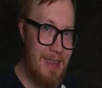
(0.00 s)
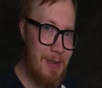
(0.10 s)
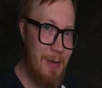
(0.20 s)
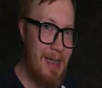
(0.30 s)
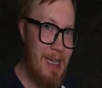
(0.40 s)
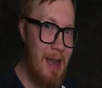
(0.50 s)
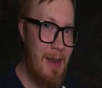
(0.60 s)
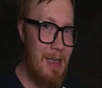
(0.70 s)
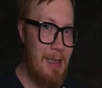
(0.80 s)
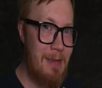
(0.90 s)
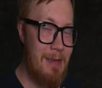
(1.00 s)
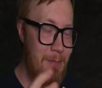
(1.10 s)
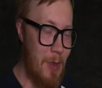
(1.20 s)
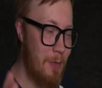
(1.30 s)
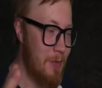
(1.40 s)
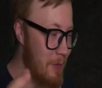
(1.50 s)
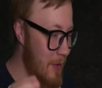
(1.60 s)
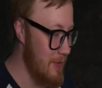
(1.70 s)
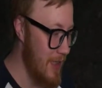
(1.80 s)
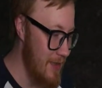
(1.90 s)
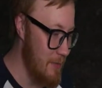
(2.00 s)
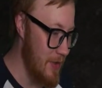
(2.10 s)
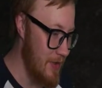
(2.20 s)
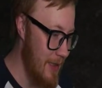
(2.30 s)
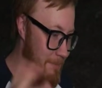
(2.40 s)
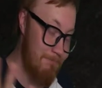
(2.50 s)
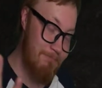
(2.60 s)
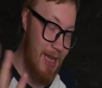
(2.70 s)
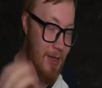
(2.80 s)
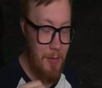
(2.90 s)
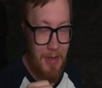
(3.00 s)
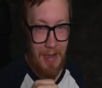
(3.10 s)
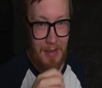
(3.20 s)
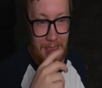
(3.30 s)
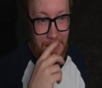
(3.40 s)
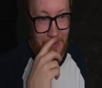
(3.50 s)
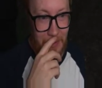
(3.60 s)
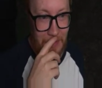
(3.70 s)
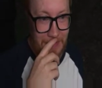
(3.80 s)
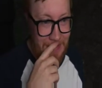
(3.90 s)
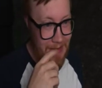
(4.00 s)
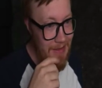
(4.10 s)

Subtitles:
so I kind of a little bummed about that, but hey ho, lives go